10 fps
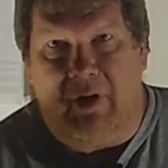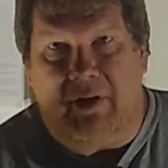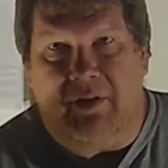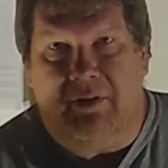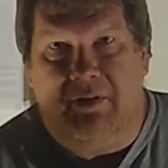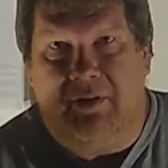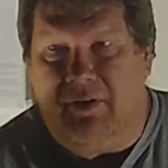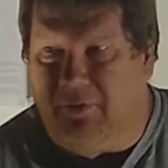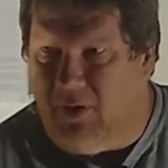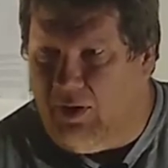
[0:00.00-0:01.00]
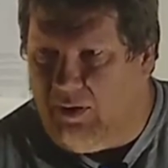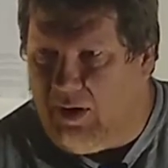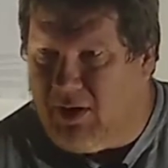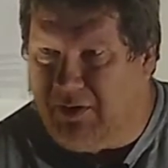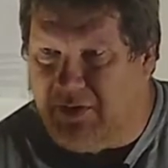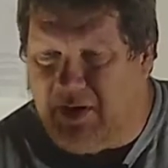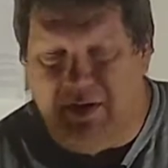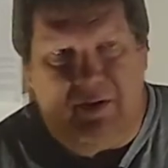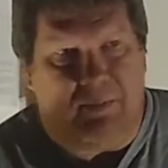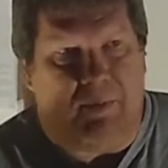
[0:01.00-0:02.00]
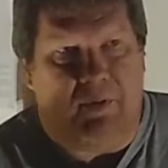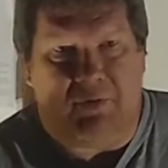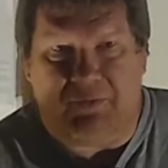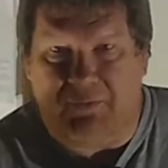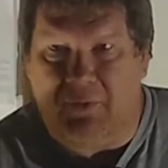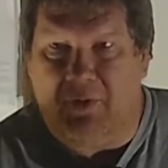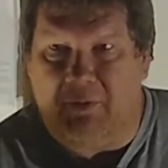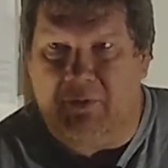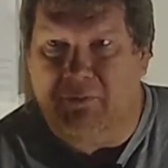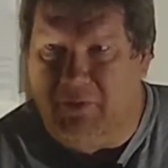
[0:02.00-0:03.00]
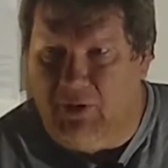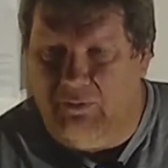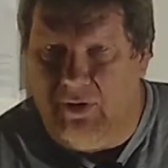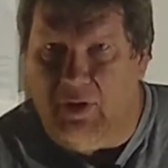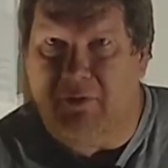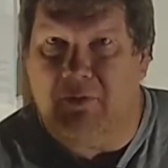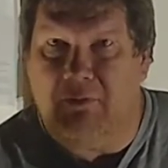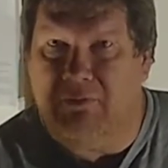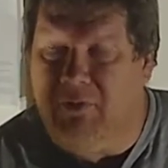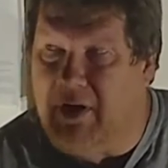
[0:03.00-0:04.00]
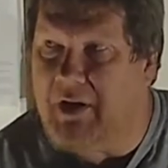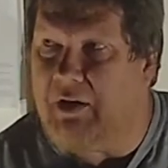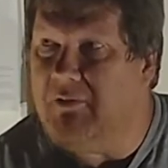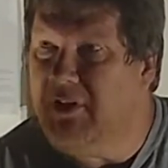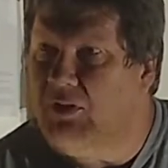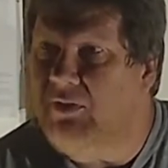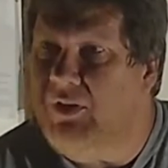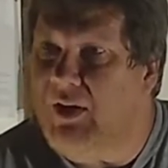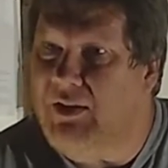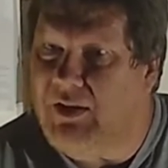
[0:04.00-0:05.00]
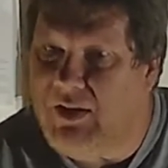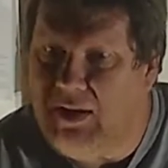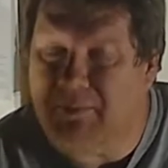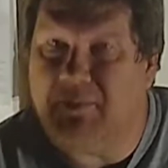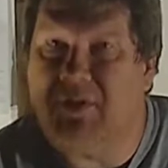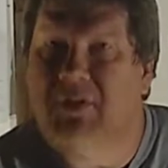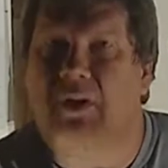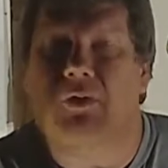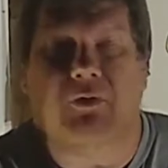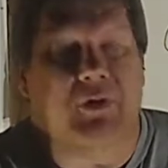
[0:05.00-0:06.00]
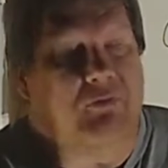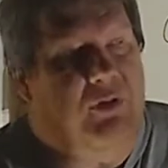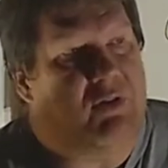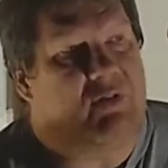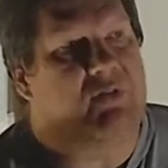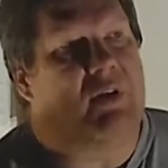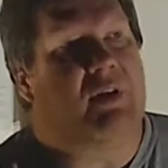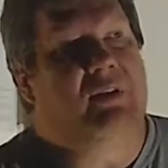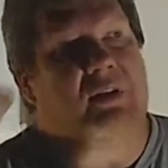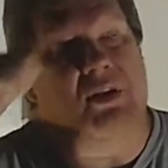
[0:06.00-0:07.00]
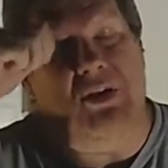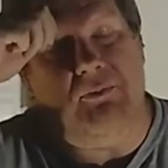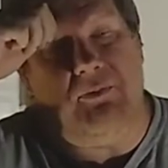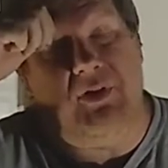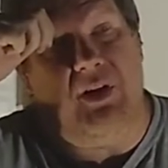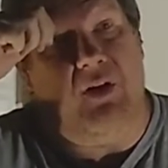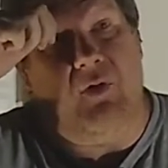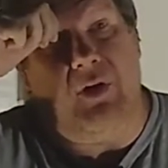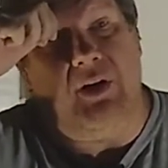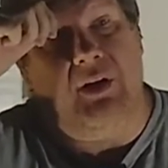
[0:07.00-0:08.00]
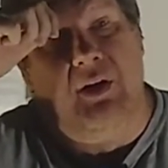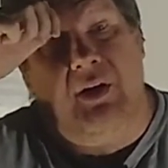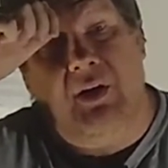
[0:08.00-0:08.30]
winning. If they continue to push forward, you know we're winning. We just have to keep going. We just have to keep going.